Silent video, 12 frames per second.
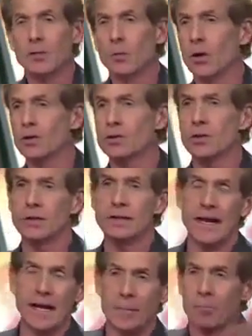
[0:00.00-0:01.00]
And once the
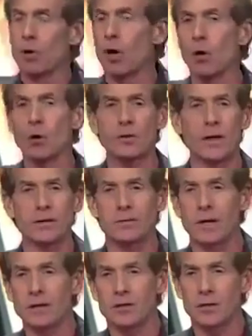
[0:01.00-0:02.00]
dam broke,
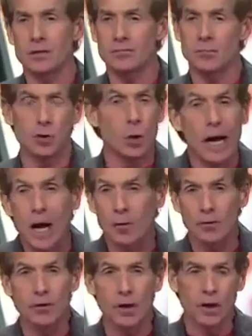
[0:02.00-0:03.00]
they just
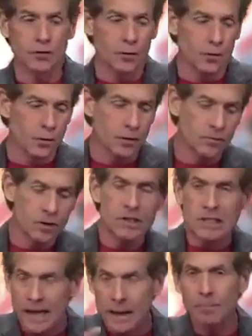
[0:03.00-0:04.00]
drowned under
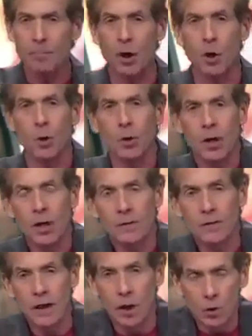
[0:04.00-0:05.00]
the tempo
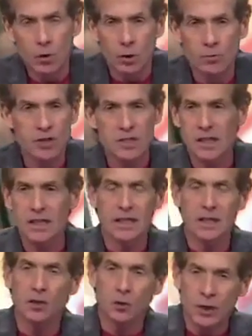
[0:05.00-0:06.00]
that Oklahoma City
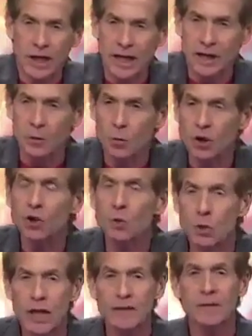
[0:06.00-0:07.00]
can create when
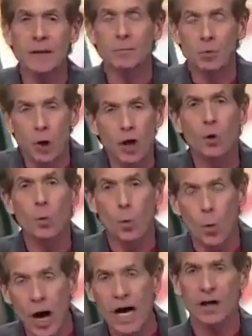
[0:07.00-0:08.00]
you let them
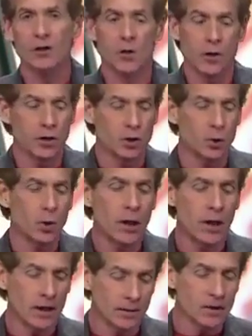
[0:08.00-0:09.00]
run wild on you.
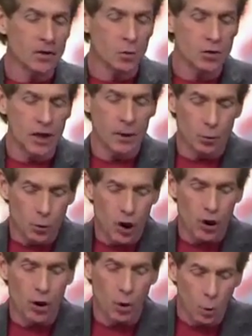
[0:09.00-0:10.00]
And this was a
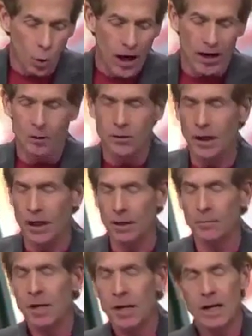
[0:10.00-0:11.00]
run wild
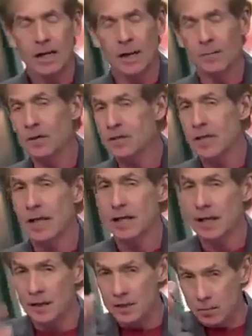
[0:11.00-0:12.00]
game. And I'm going to say
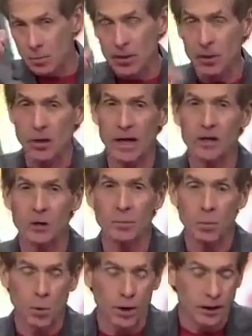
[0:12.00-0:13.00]
again, to piggyback
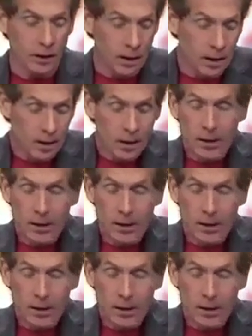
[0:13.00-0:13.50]
your point,